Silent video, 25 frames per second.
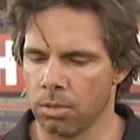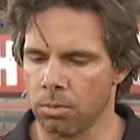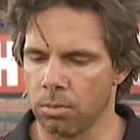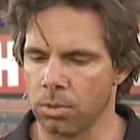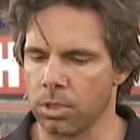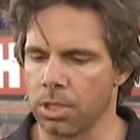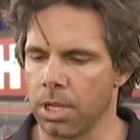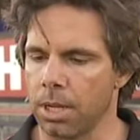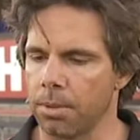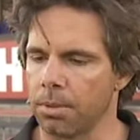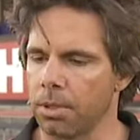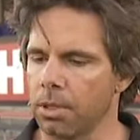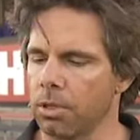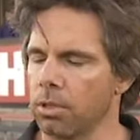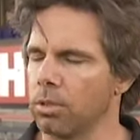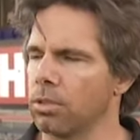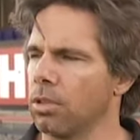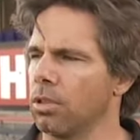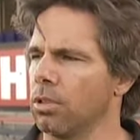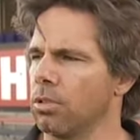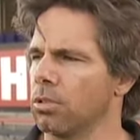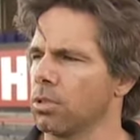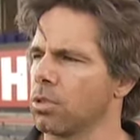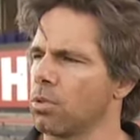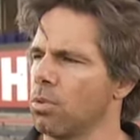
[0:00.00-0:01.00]
was something I
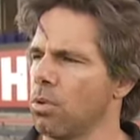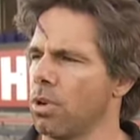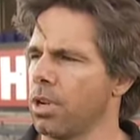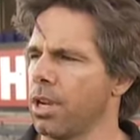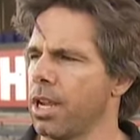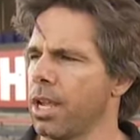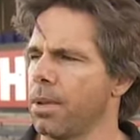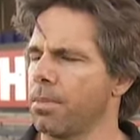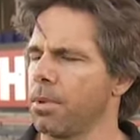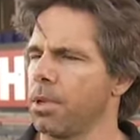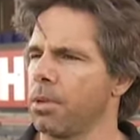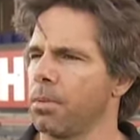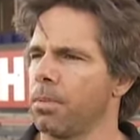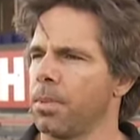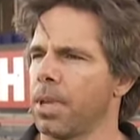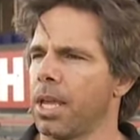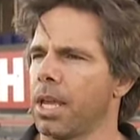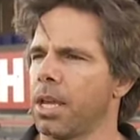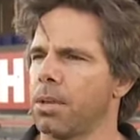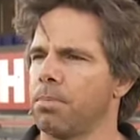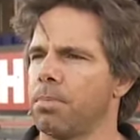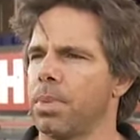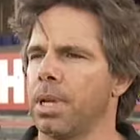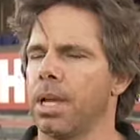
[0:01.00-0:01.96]
was quite happy about.